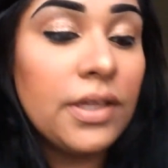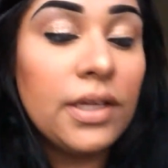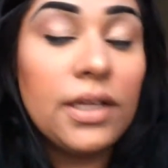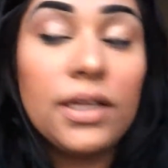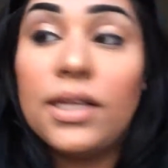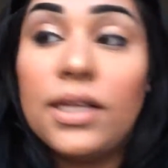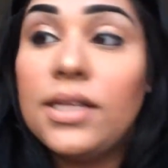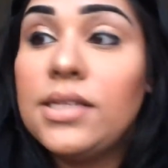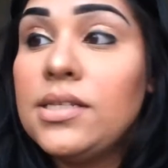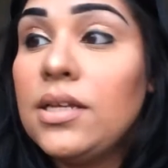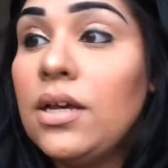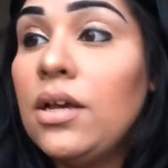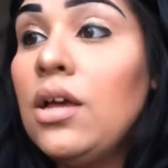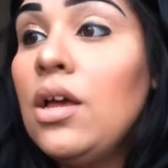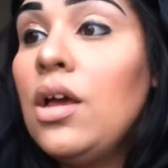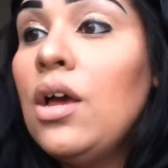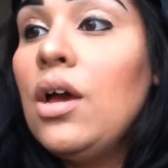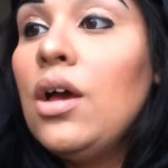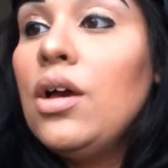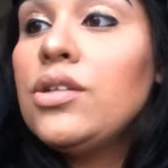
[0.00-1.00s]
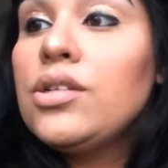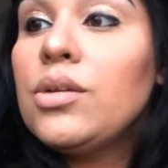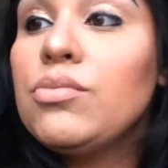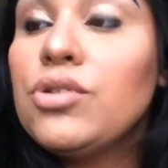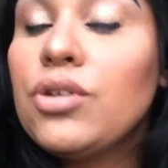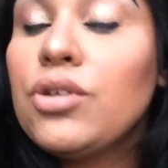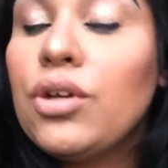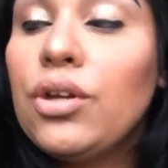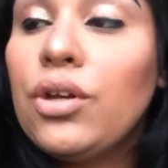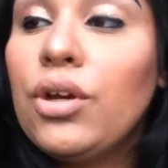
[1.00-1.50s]
the glitter. So I'm
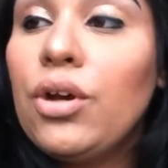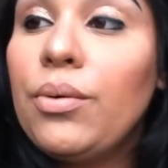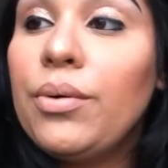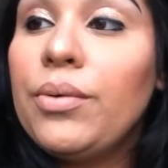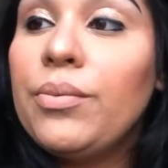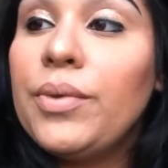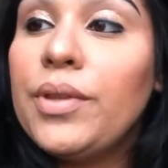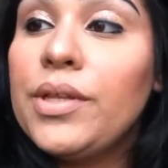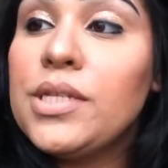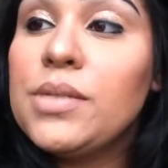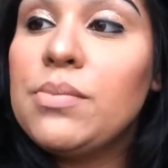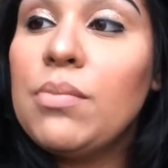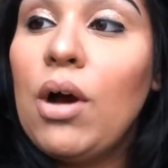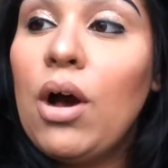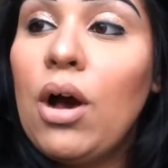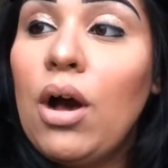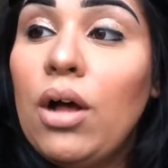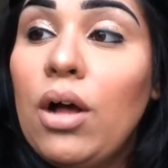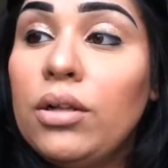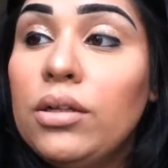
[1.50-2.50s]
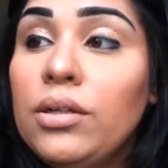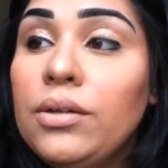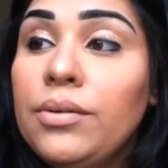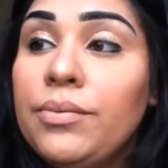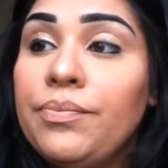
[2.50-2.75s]
just going to go in with a small